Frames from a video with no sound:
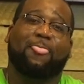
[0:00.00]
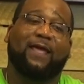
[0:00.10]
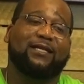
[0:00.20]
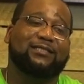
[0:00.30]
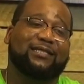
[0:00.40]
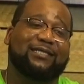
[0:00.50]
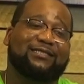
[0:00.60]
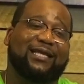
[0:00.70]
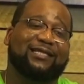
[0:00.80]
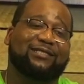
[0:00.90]
And it's
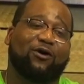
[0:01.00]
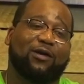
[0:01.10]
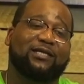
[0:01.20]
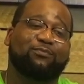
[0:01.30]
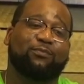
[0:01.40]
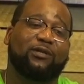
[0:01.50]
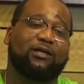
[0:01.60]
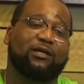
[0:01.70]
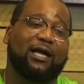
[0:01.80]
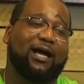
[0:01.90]
it's it's it's
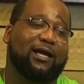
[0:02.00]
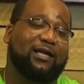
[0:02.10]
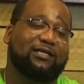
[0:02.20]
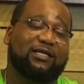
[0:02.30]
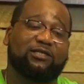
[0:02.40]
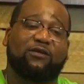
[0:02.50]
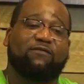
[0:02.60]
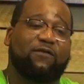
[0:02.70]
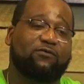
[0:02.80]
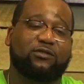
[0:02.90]
little guy, it's little
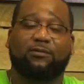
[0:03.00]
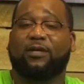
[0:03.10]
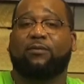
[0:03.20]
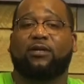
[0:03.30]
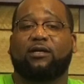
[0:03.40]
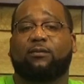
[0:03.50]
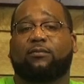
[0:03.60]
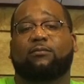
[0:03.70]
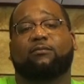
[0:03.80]
folks new coming up